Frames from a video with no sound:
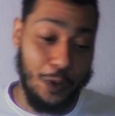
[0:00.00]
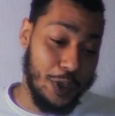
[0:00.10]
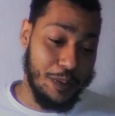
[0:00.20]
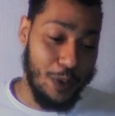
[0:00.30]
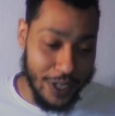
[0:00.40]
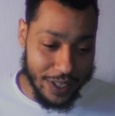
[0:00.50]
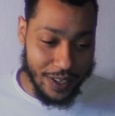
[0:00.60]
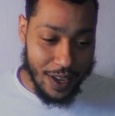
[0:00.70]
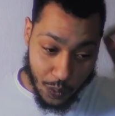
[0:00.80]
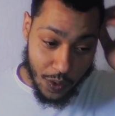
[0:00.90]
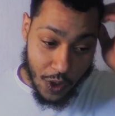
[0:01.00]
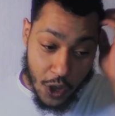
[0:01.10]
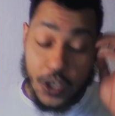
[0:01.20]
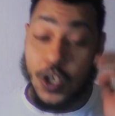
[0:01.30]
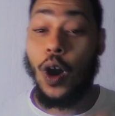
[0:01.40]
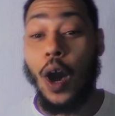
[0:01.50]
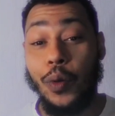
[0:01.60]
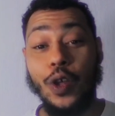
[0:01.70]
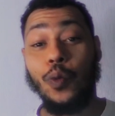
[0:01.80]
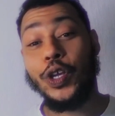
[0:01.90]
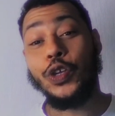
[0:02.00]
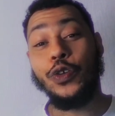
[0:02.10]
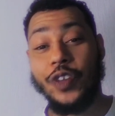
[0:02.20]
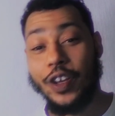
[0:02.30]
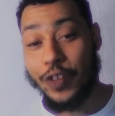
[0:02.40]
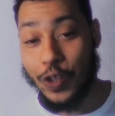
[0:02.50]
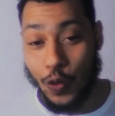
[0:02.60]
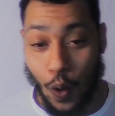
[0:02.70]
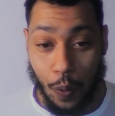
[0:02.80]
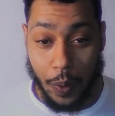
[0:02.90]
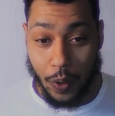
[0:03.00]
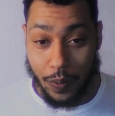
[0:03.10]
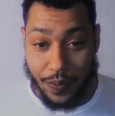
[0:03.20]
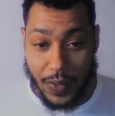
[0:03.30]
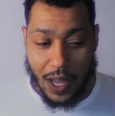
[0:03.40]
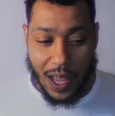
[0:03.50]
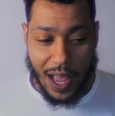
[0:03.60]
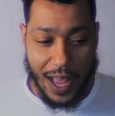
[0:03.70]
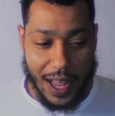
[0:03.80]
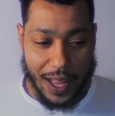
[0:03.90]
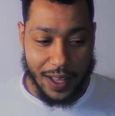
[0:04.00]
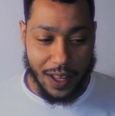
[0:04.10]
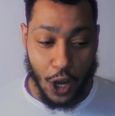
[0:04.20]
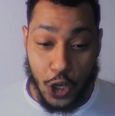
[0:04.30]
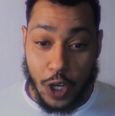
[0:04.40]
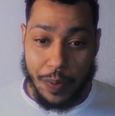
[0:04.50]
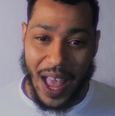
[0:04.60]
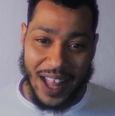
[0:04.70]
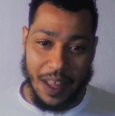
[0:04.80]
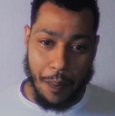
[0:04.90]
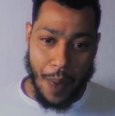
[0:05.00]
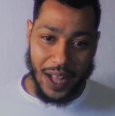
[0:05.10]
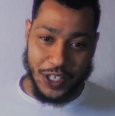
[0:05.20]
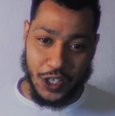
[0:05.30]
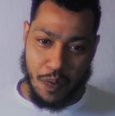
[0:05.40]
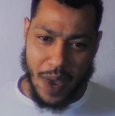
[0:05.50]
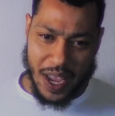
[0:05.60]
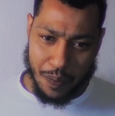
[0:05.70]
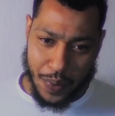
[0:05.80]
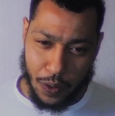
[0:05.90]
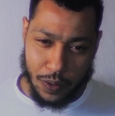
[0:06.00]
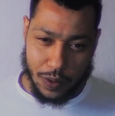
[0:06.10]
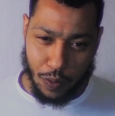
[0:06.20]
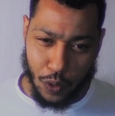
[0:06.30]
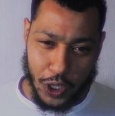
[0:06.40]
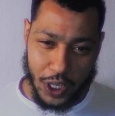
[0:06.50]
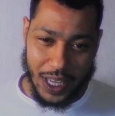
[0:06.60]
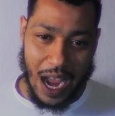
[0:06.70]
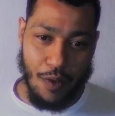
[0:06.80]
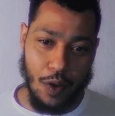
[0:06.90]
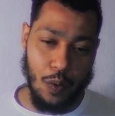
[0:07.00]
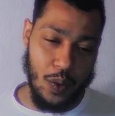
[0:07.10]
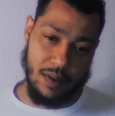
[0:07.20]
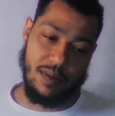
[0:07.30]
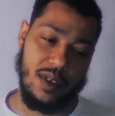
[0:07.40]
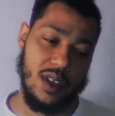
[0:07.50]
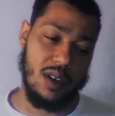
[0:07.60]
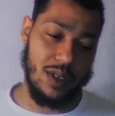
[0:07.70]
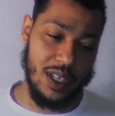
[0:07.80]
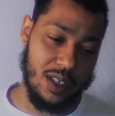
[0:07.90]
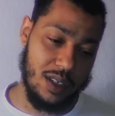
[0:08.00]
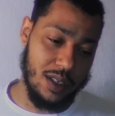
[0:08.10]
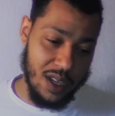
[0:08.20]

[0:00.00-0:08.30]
this point. So I want to know what you think of the new Obo. And are you going to be adding it back to your main builds, or are you going to carry on with, you know, this